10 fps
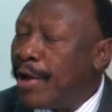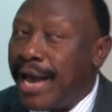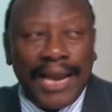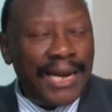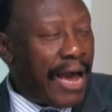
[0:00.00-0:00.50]

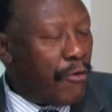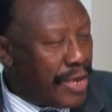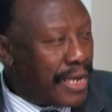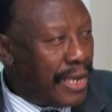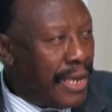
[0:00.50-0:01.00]
were
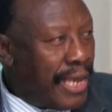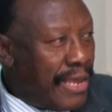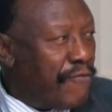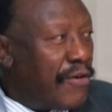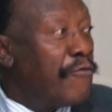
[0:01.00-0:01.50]
allowing,
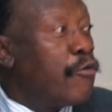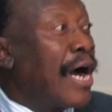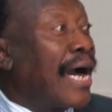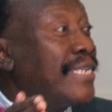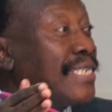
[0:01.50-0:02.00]
even
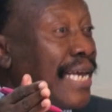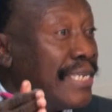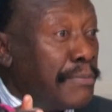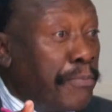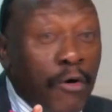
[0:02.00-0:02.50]

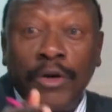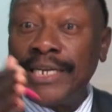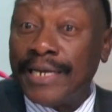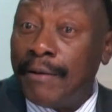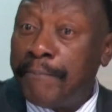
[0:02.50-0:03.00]
forecasters,
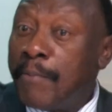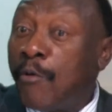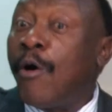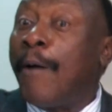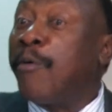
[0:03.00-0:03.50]
polling
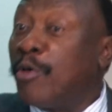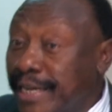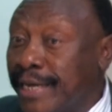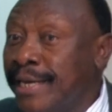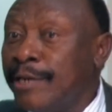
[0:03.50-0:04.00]
people who are
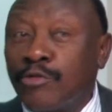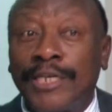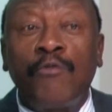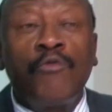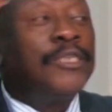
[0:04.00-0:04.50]
polling, to
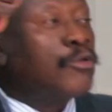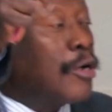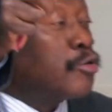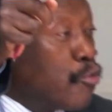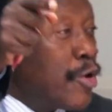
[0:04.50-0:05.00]
say who is
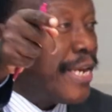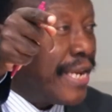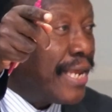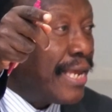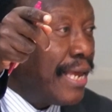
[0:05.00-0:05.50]
going to
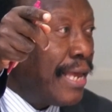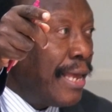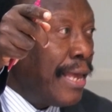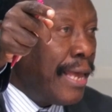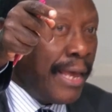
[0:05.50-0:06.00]
win.
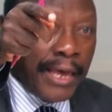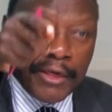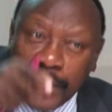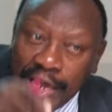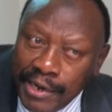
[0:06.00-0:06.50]

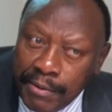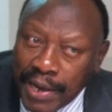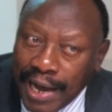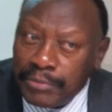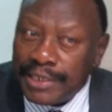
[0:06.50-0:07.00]
Then it
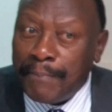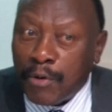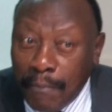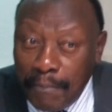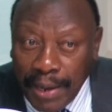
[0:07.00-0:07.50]
becomes a
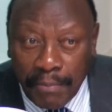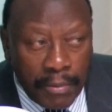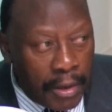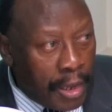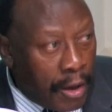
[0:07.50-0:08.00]
problem
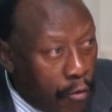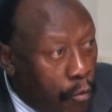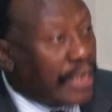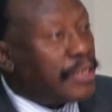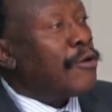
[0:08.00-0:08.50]

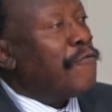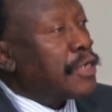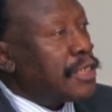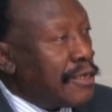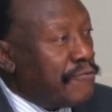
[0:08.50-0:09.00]
once you have
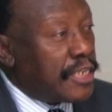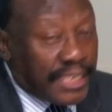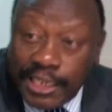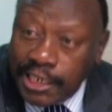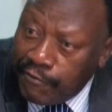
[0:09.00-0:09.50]
received
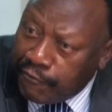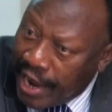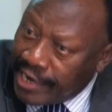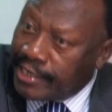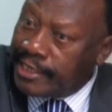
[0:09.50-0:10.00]

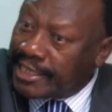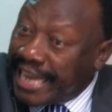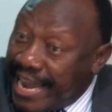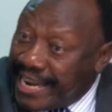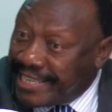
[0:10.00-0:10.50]
certified,
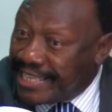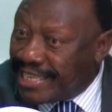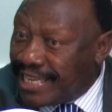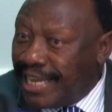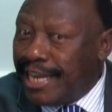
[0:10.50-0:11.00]

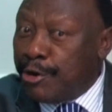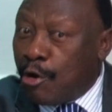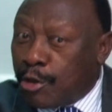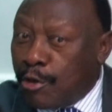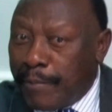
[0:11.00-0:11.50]
signed
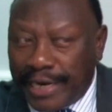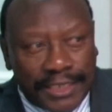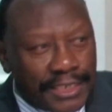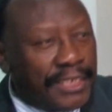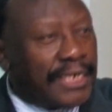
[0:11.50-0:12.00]

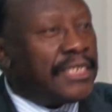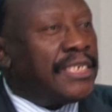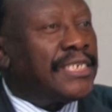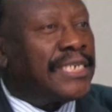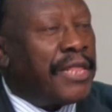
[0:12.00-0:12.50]
documents, that
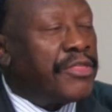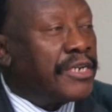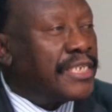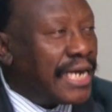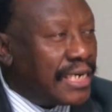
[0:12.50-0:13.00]
these are the
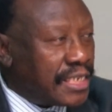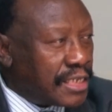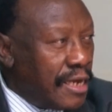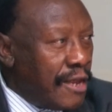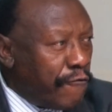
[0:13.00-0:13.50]

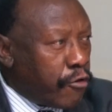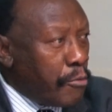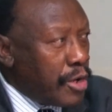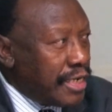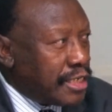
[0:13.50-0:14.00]
results
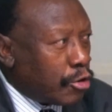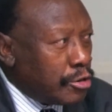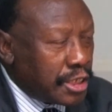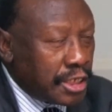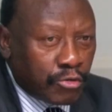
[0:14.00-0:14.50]
from each
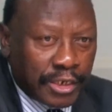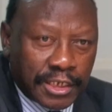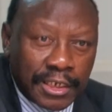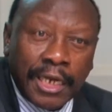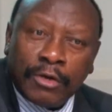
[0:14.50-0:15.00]

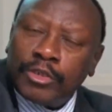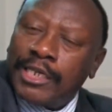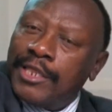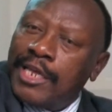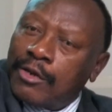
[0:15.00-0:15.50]
constituency, to
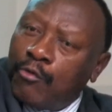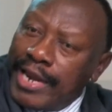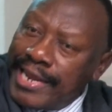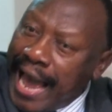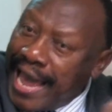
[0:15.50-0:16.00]
say that
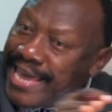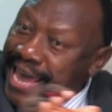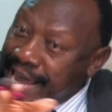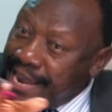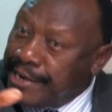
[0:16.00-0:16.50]
when I
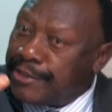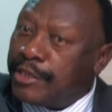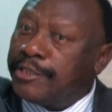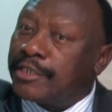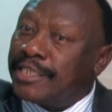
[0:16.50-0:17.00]
add
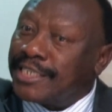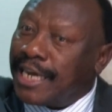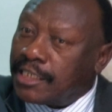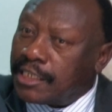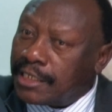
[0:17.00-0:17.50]
these
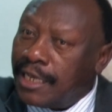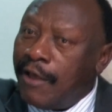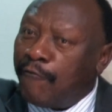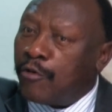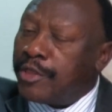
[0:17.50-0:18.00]
results
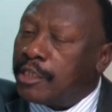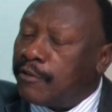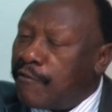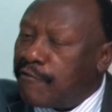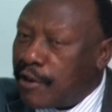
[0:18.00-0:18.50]
for
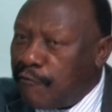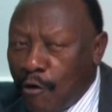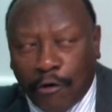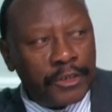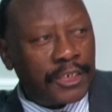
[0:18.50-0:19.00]
these
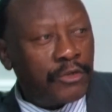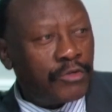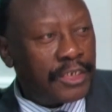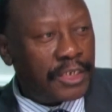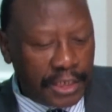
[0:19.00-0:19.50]
54
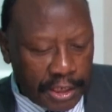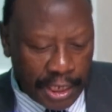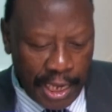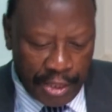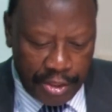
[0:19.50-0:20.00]
constituencies,
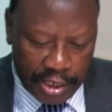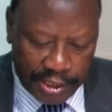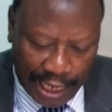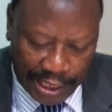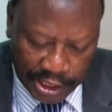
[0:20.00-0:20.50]
the
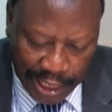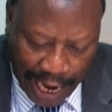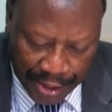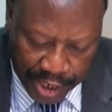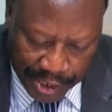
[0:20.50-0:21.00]
results
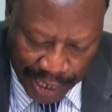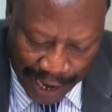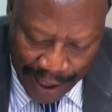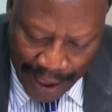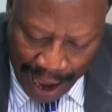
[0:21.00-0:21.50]
are that
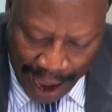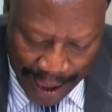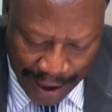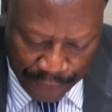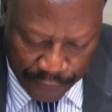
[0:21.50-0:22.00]
I
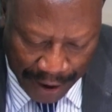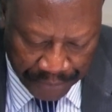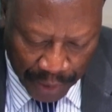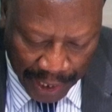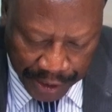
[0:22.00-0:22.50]
have
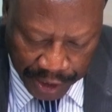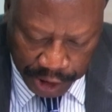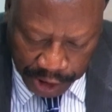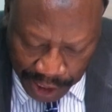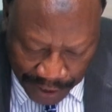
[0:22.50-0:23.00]

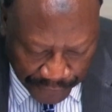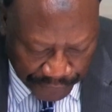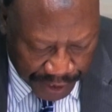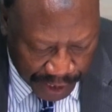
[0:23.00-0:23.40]
received